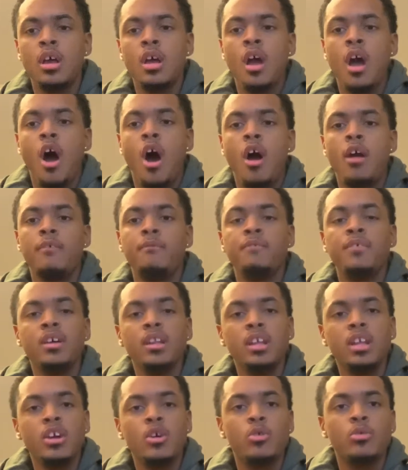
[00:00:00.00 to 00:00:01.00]
are
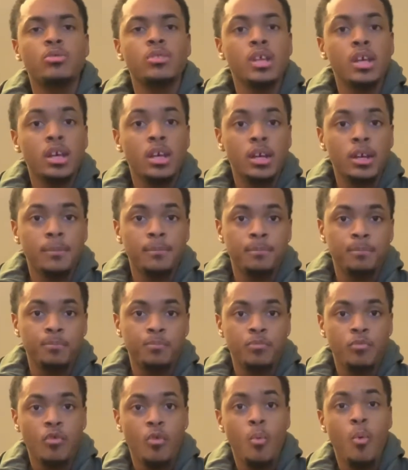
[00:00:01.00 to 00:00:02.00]
feeling or thinking
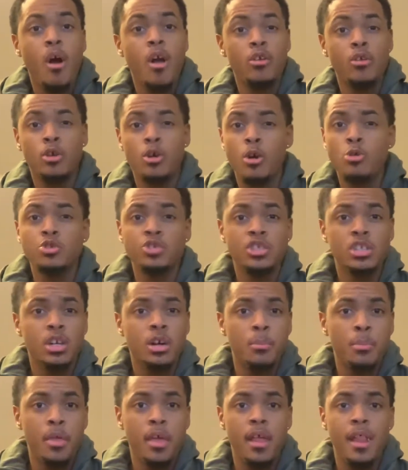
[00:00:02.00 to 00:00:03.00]
while you're coaching
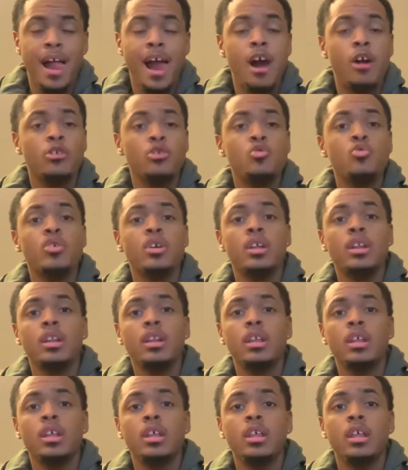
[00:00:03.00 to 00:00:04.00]
them, and how you can
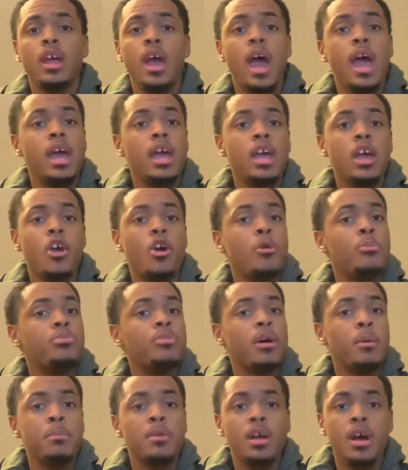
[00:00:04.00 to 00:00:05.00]
A, help
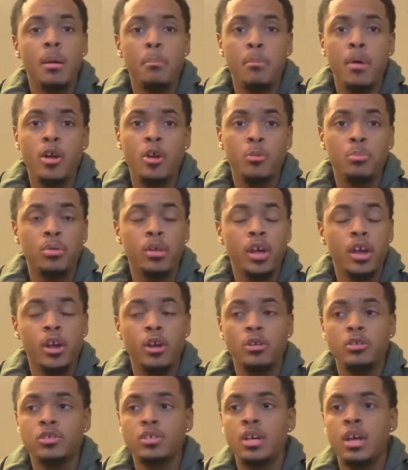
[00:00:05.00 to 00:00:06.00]
them become better
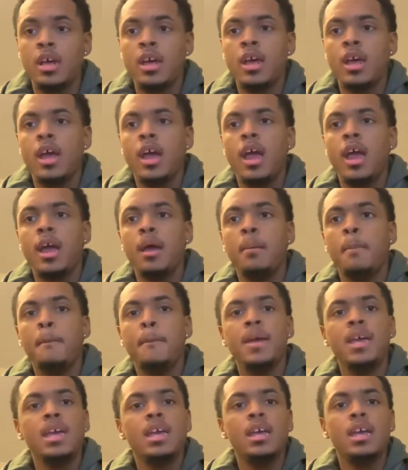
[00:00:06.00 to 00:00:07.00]
players, and
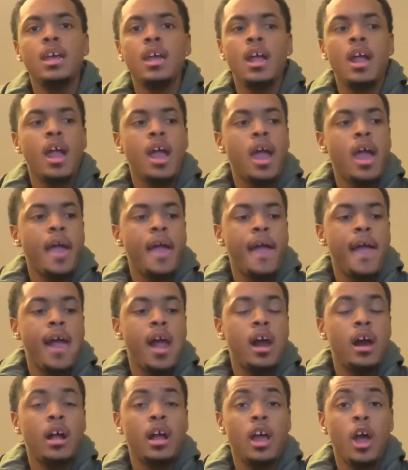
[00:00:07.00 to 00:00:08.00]
B,
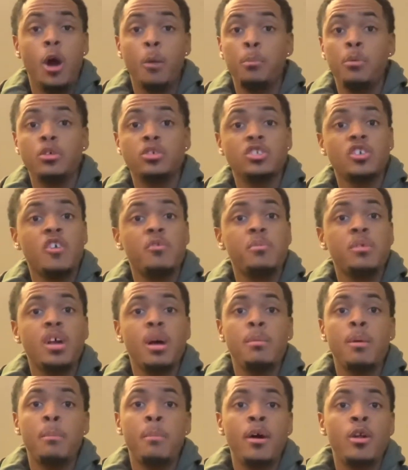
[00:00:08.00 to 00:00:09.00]
help yourself
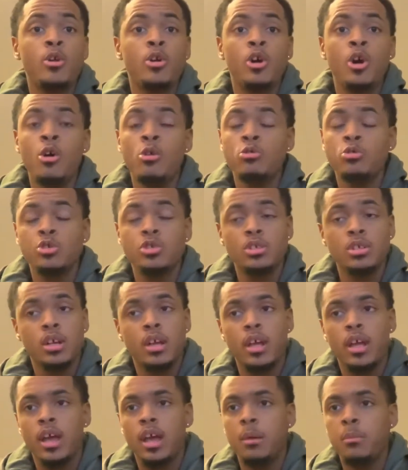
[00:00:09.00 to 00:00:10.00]
become a better coach,
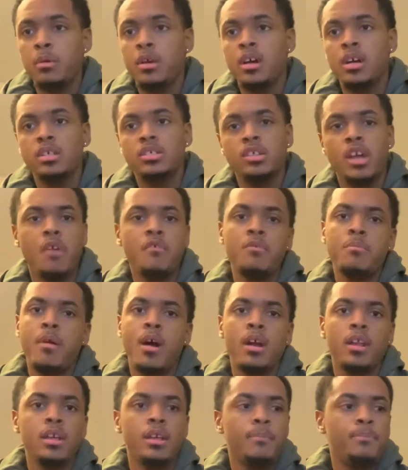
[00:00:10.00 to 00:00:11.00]
because
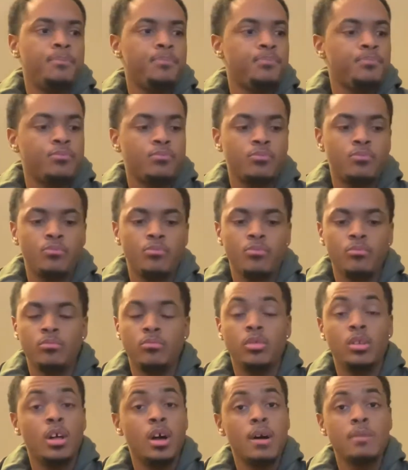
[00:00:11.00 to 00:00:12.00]
everybody
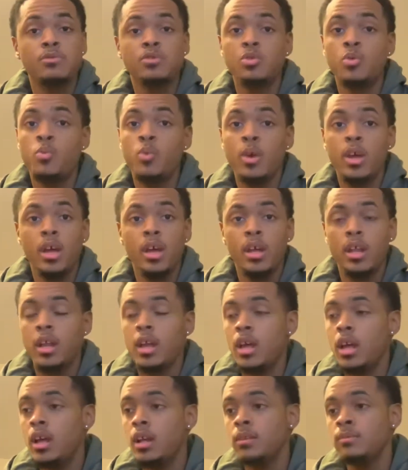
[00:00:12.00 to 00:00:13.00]
loves to win.
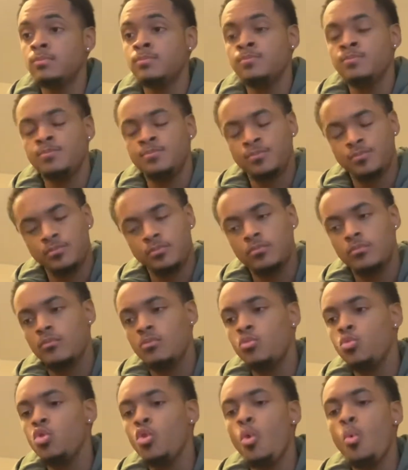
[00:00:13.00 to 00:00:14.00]
And
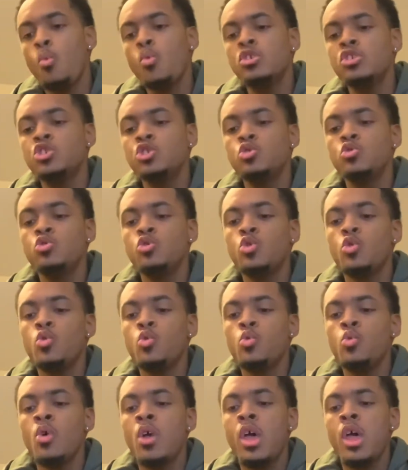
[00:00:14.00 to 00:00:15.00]
once you
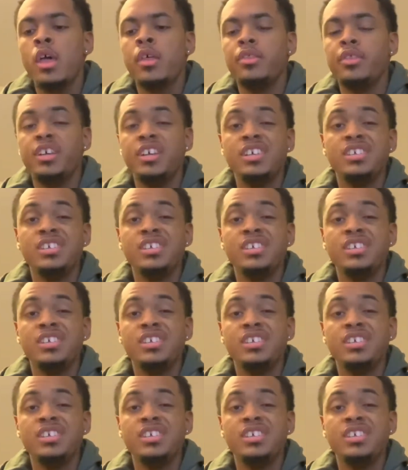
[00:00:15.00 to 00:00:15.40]
do these